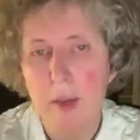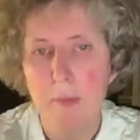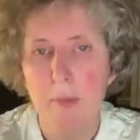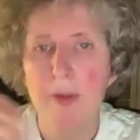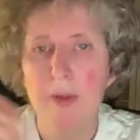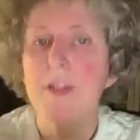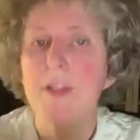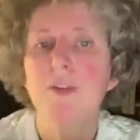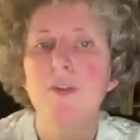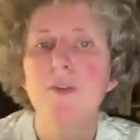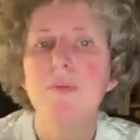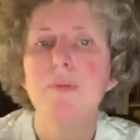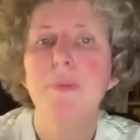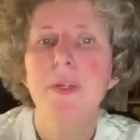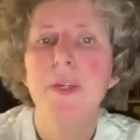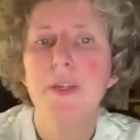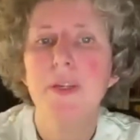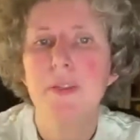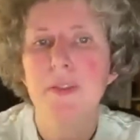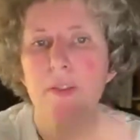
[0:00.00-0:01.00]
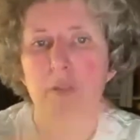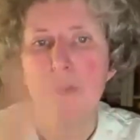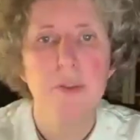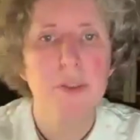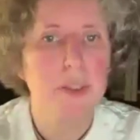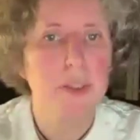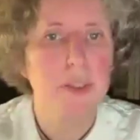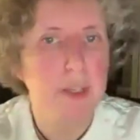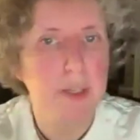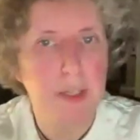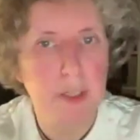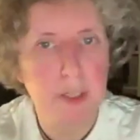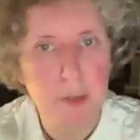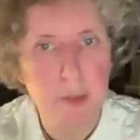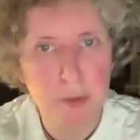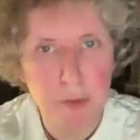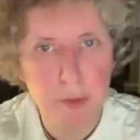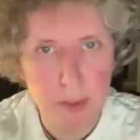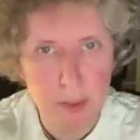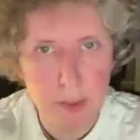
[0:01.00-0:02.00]
but it can be associated
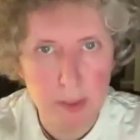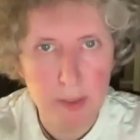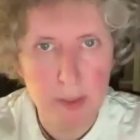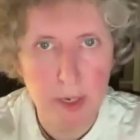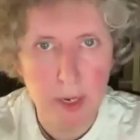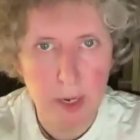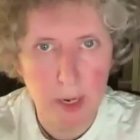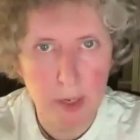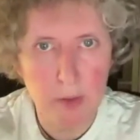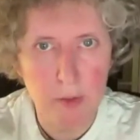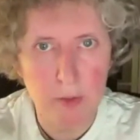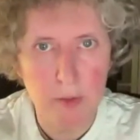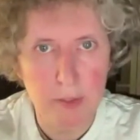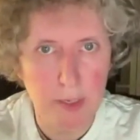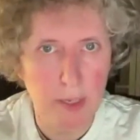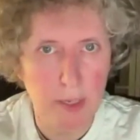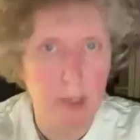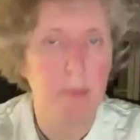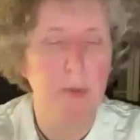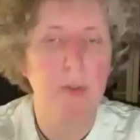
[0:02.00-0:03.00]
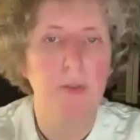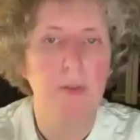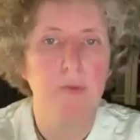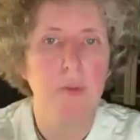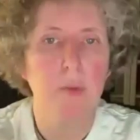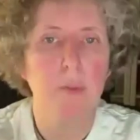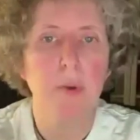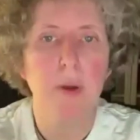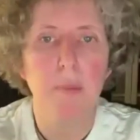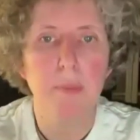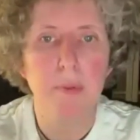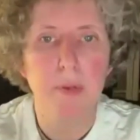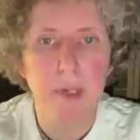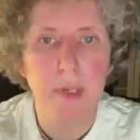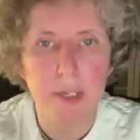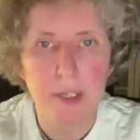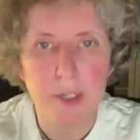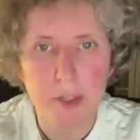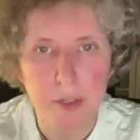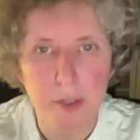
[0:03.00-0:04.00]
to an entire segment of the
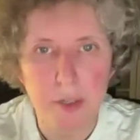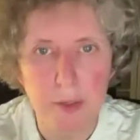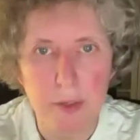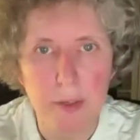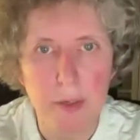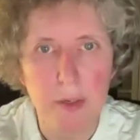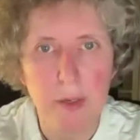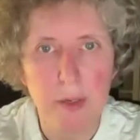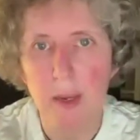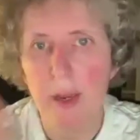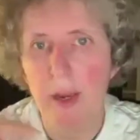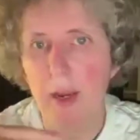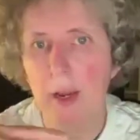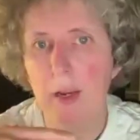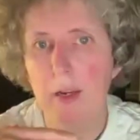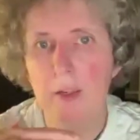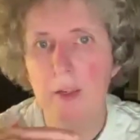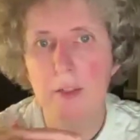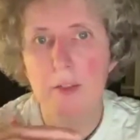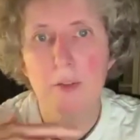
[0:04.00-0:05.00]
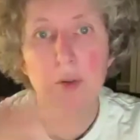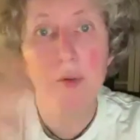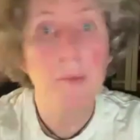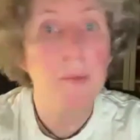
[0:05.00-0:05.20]
population, and you